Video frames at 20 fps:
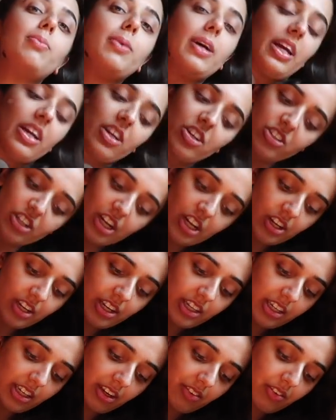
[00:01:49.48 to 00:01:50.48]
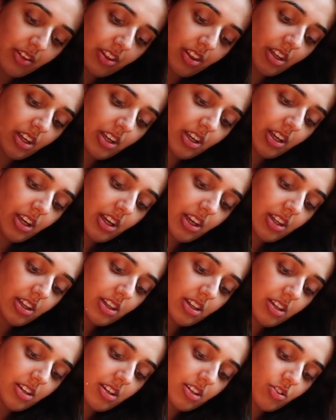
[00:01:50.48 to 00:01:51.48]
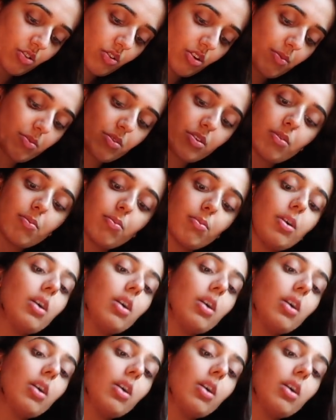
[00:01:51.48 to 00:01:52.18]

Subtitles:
Beige. I'll link everything in the description